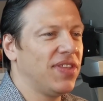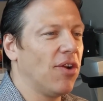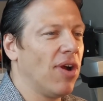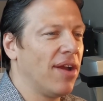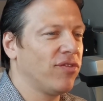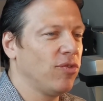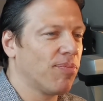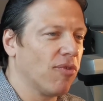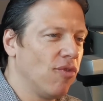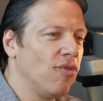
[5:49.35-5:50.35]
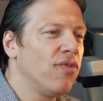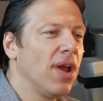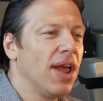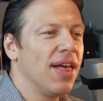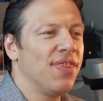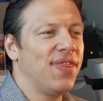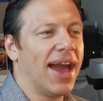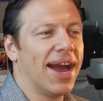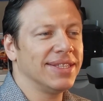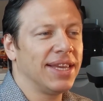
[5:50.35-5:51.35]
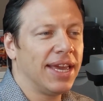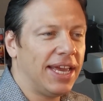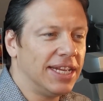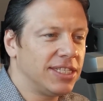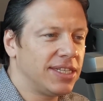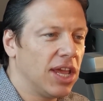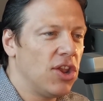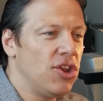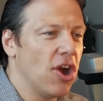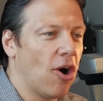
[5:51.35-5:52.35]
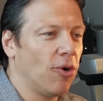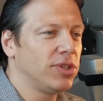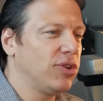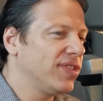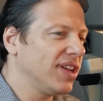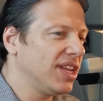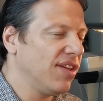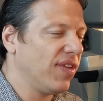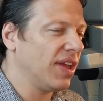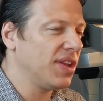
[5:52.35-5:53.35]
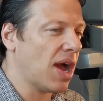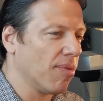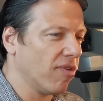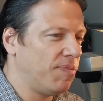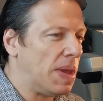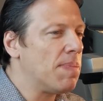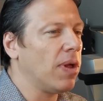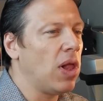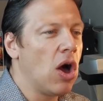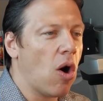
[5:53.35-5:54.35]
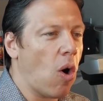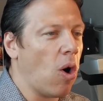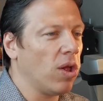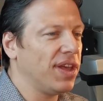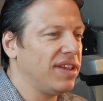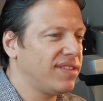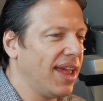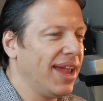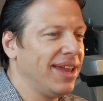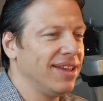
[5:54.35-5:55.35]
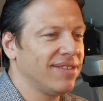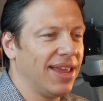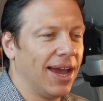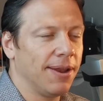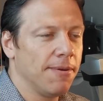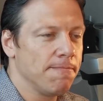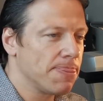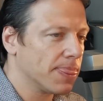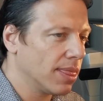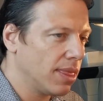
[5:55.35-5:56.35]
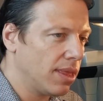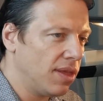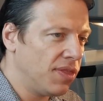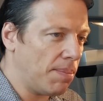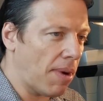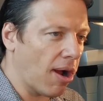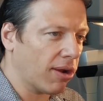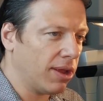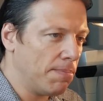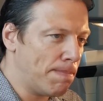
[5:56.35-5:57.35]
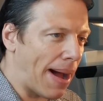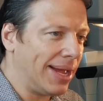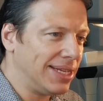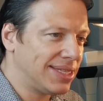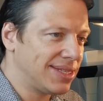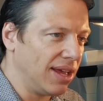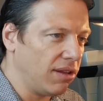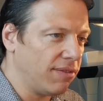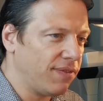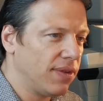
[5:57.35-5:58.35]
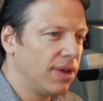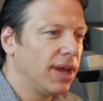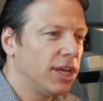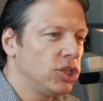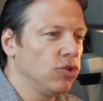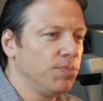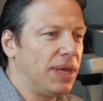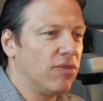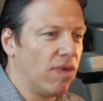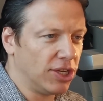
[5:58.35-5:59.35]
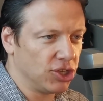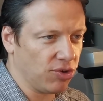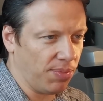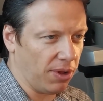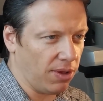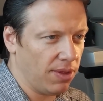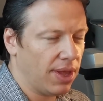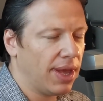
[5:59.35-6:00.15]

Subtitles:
They don't have to prove that it's known to a significant number of people. All they say is that the mark by itself should be registrable.